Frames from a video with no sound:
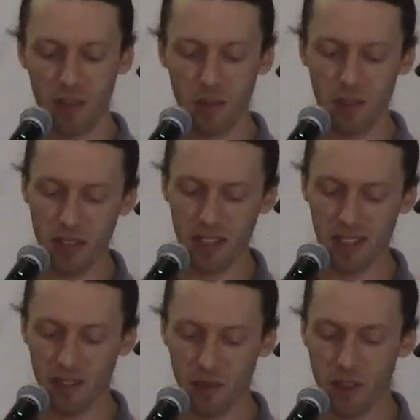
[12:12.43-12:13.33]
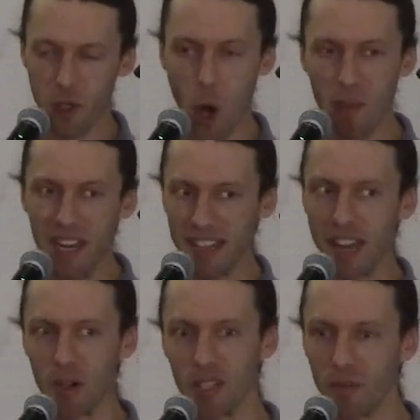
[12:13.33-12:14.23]
The dominant
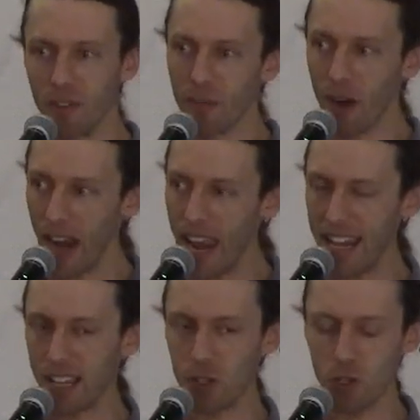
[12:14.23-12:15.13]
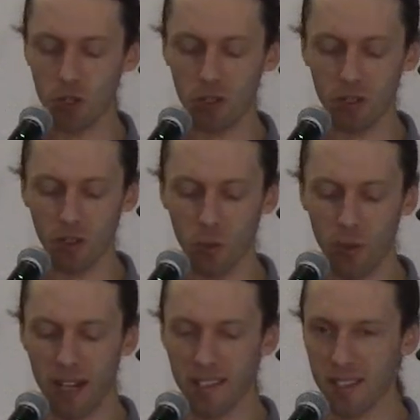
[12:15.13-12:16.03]
narrative of our age
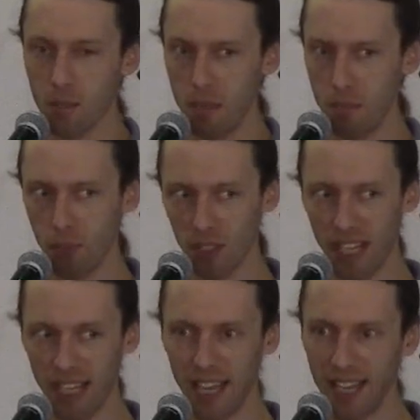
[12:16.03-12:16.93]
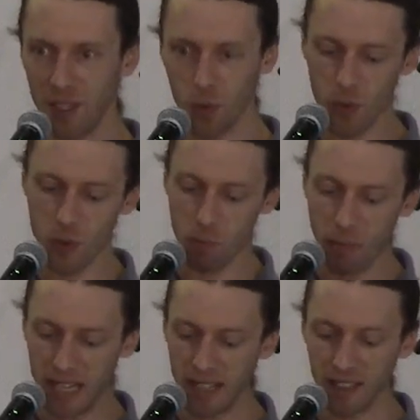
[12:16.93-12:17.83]
creates the people like I used to
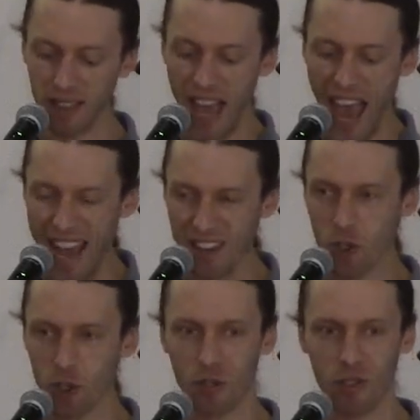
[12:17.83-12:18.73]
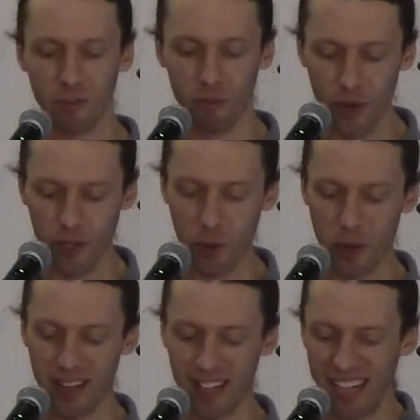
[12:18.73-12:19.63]
be. Anxious and
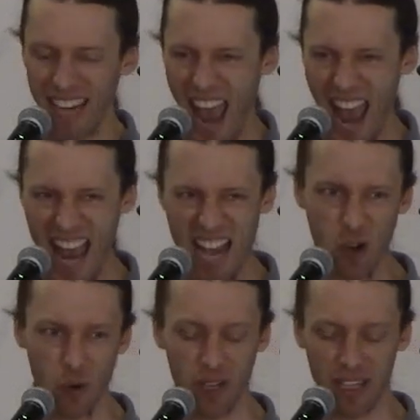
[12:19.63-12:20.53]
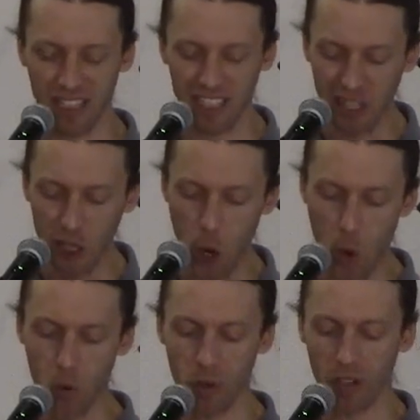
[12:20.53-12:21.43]
frustrated and angry and
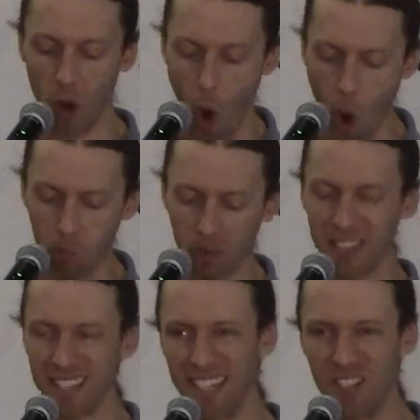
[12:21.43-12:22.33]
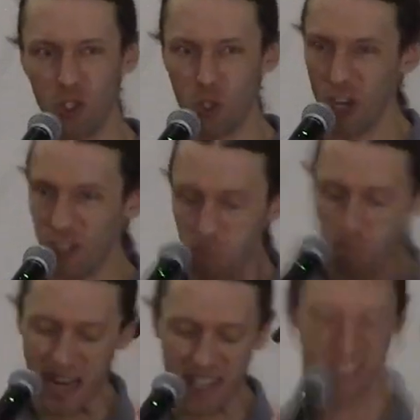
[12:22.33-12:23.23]
alone and hopeless and
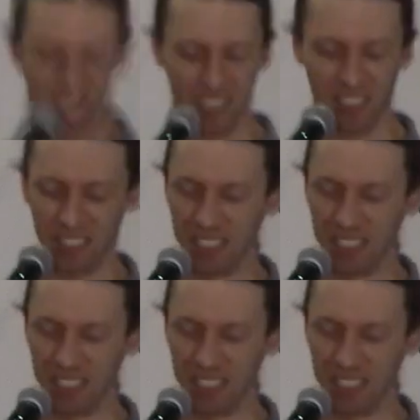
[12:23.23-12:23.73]
judgmental.